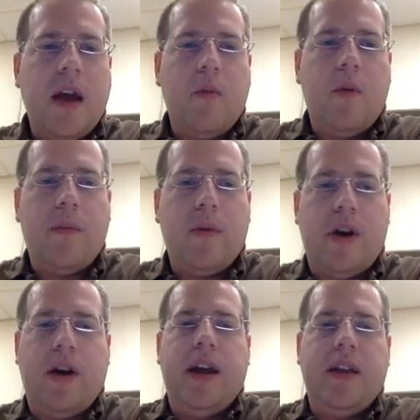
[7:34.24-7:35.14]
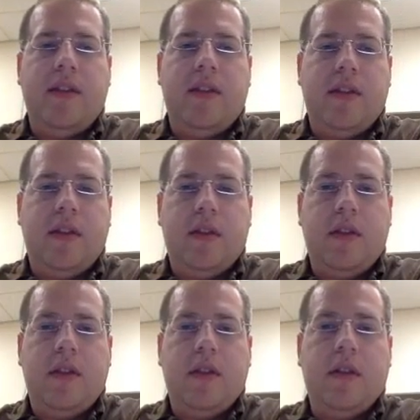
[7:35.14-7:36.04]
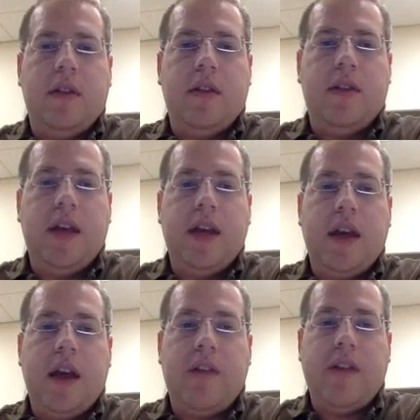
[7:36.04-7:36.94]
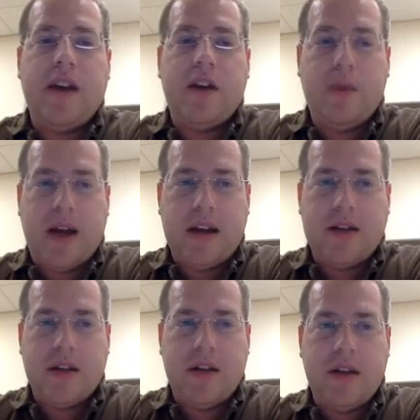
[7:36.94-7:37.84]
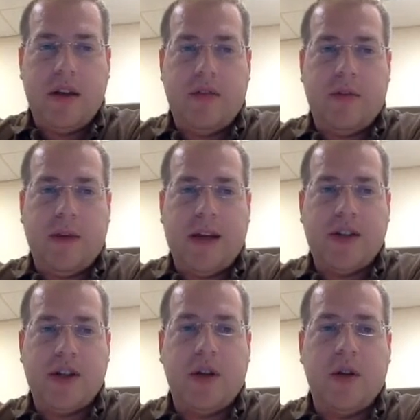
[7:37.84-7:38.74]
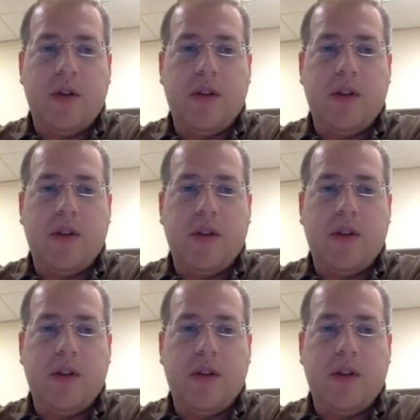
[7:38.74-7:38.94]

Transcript: When we're in the evaluate information,